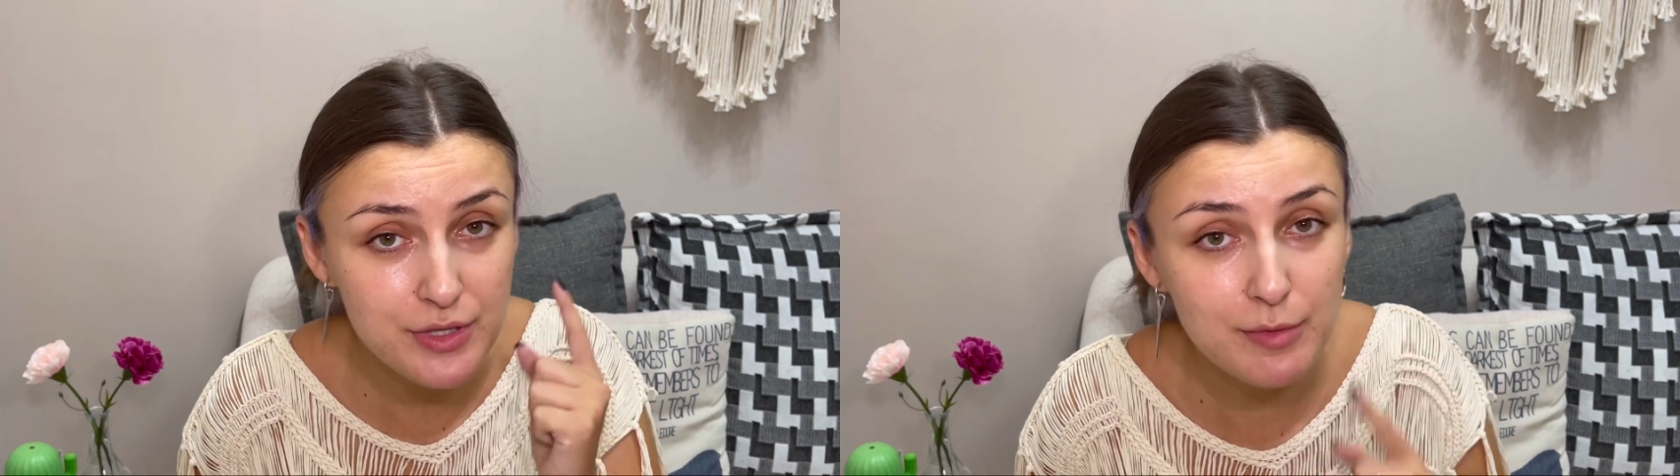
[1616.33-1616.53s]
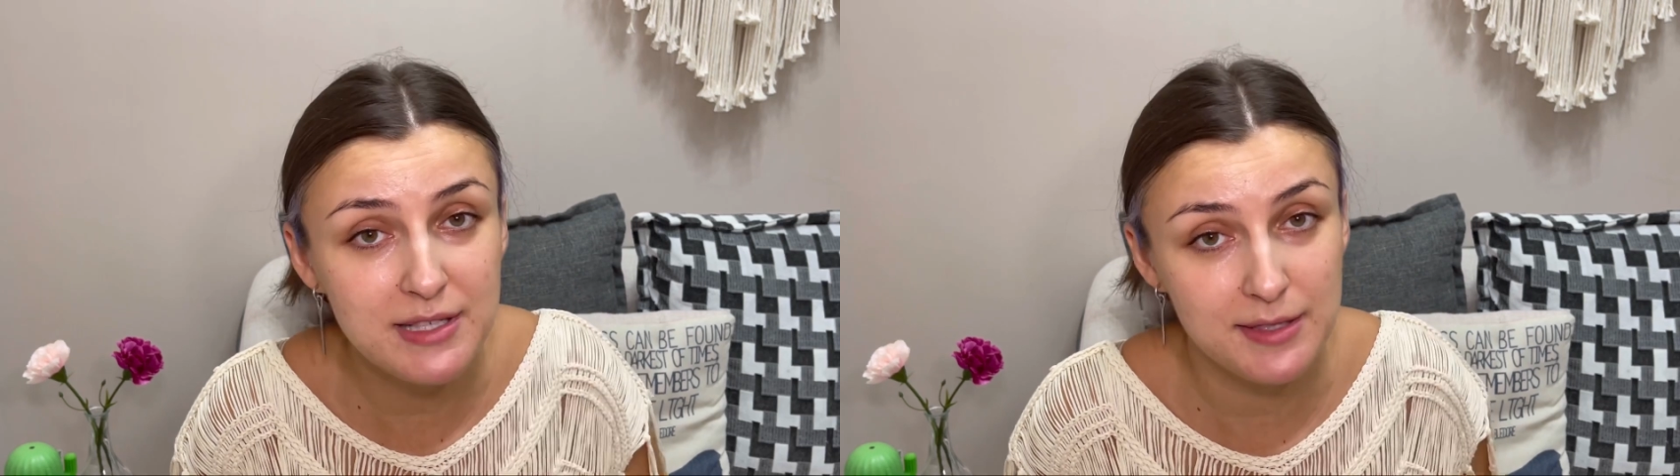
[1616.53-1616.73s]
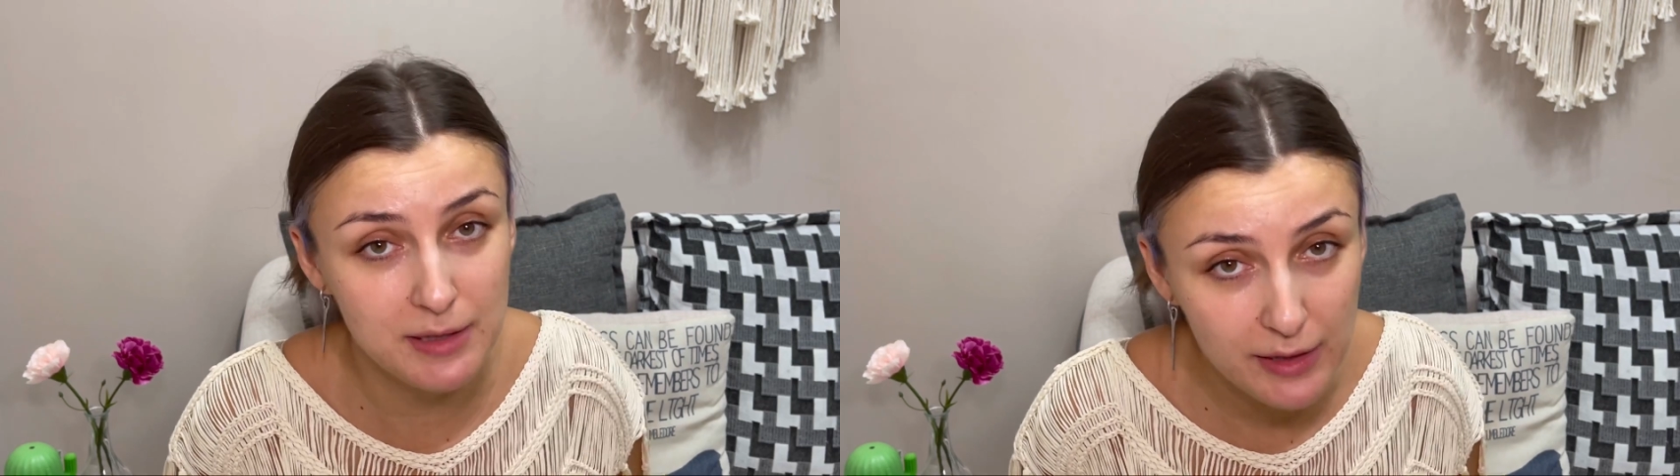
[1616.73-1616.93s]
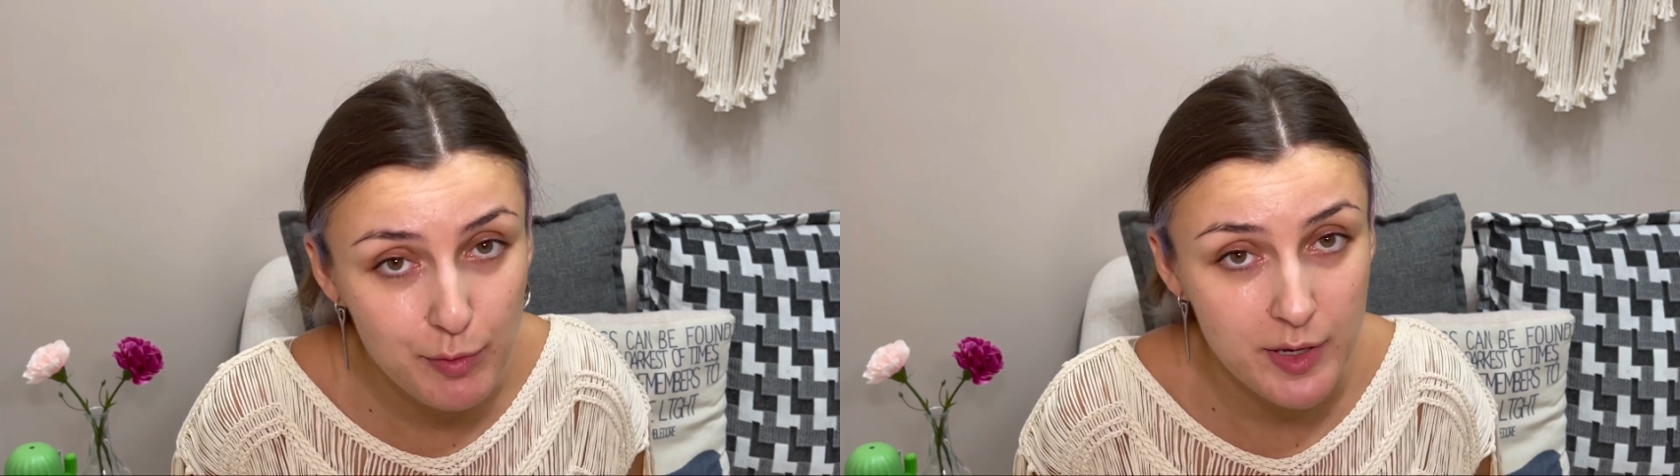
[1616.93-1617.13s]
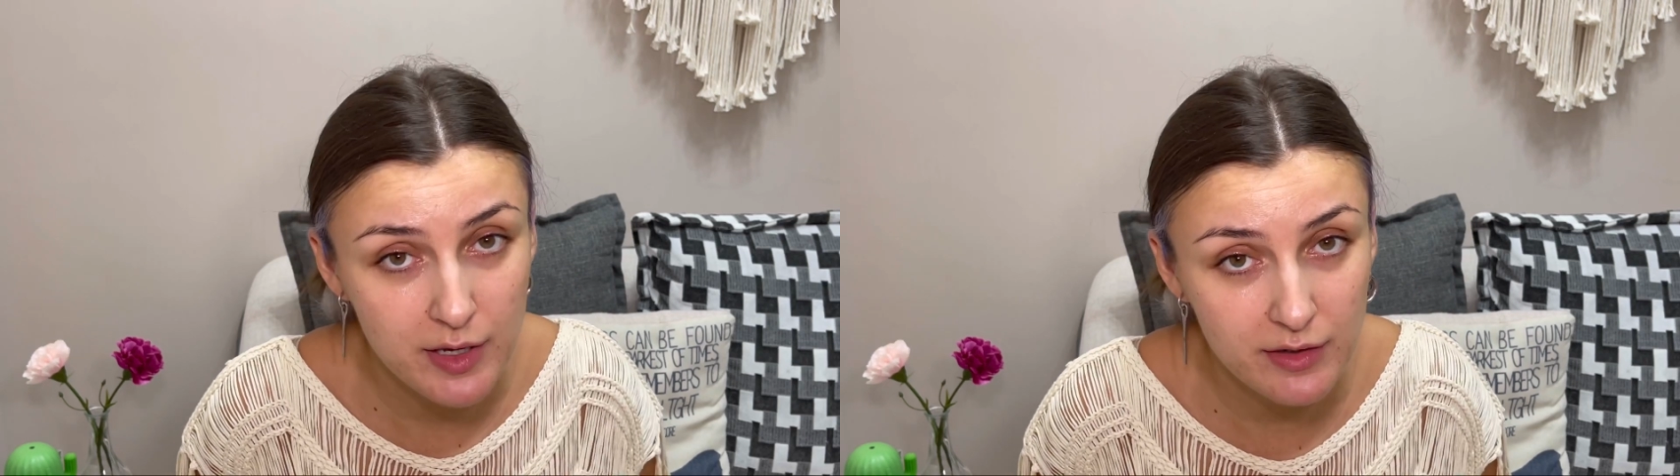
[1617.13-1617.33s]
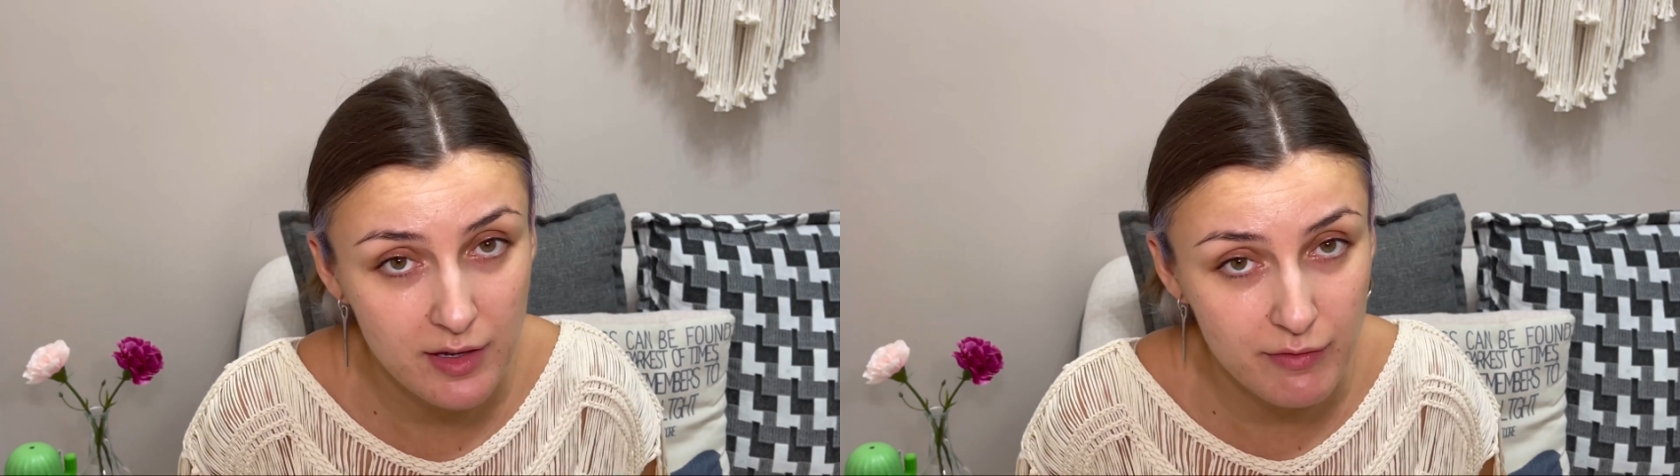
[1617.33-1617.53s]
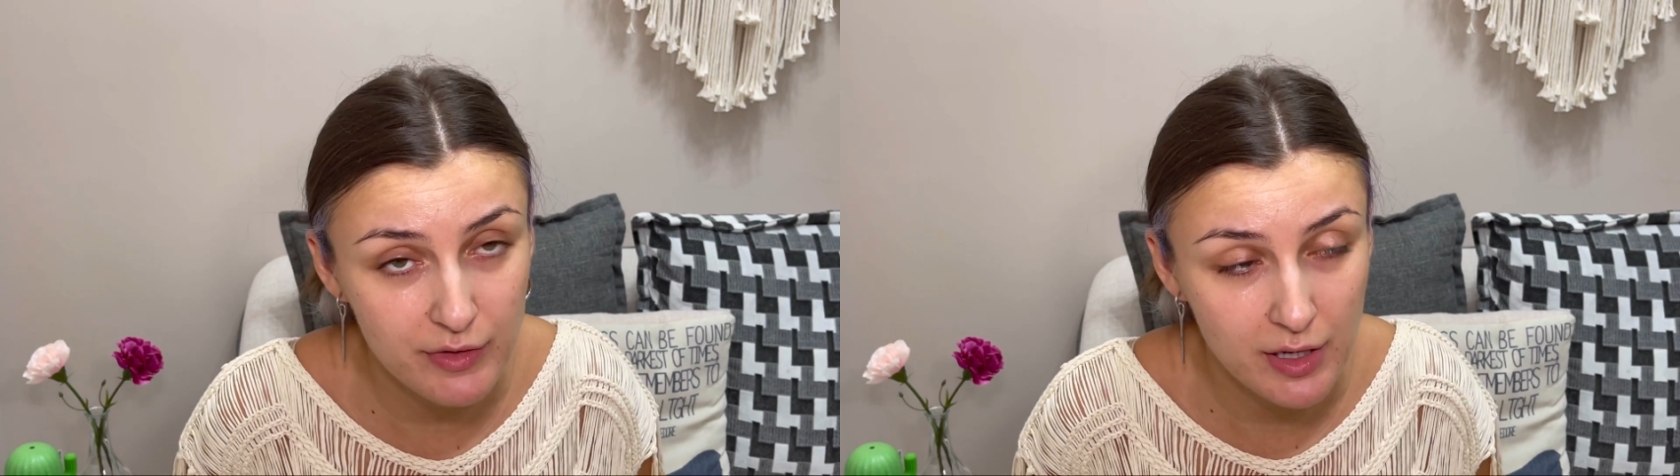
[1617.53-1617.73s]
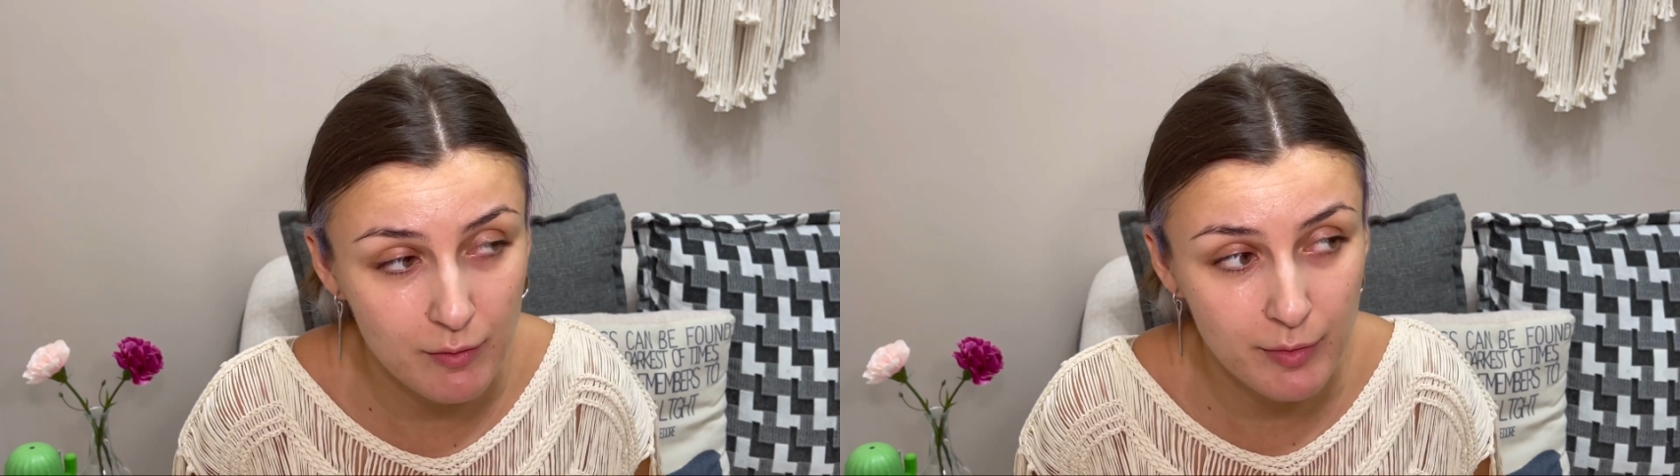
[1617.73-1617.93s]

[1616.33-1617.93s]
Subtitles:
to be sleeping in the evening,